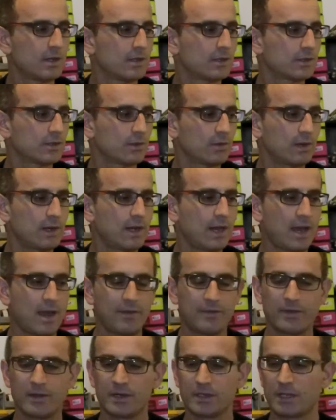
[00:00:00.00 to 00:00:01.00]
So what I
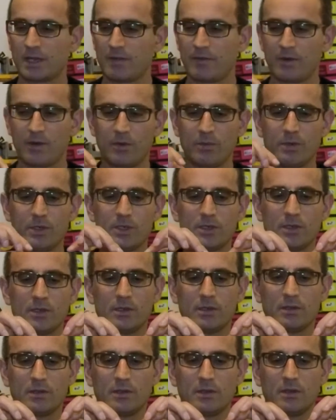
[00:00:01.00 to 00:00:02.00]
have here is I have our
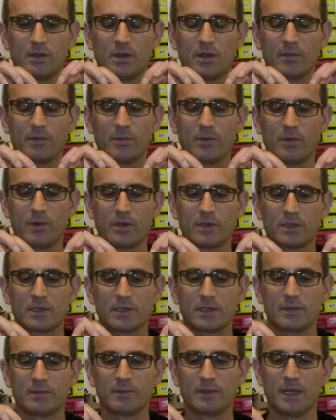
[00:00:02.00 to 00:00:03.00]
original Longboard
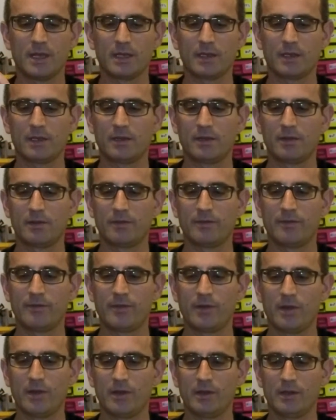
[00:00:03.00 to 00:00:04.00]
slim deck here in
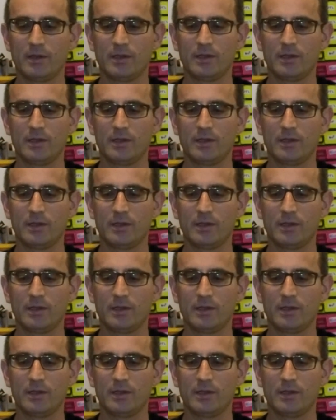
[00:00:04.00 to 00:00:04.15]
front,